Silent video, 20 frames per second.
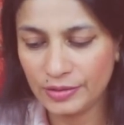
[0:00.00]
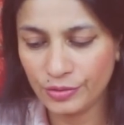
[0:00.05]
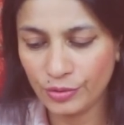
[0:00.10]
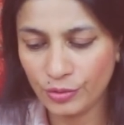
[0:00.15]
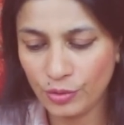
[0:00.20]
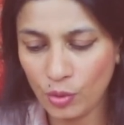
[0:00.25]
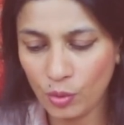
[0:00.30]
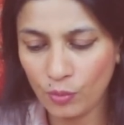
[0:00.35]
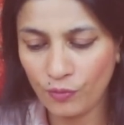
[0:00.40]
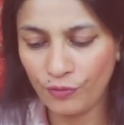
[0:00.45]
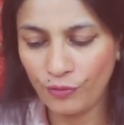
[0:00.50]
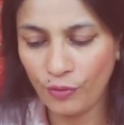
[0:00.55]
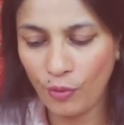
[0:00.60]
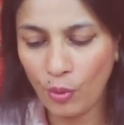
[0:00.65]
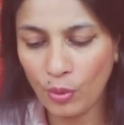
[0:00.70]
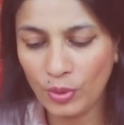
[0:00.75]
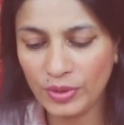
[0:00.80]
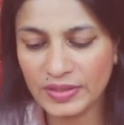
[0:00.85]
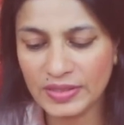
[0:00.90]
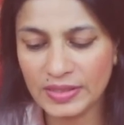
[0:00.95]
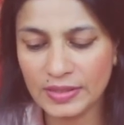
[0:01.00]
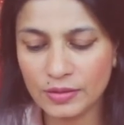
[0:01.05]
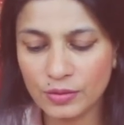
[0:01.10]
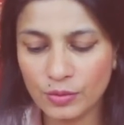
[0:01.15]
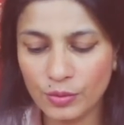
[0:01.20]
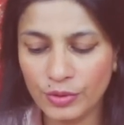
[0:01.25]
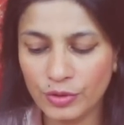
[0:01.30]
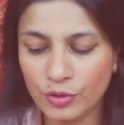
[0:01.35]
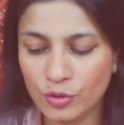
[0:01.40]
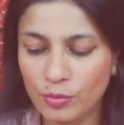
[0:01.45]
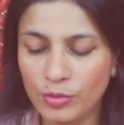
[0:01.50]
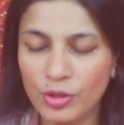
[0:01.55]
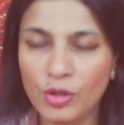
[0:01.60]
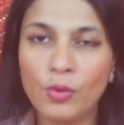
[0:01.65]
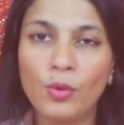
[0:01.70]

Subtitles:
So your focus is going to be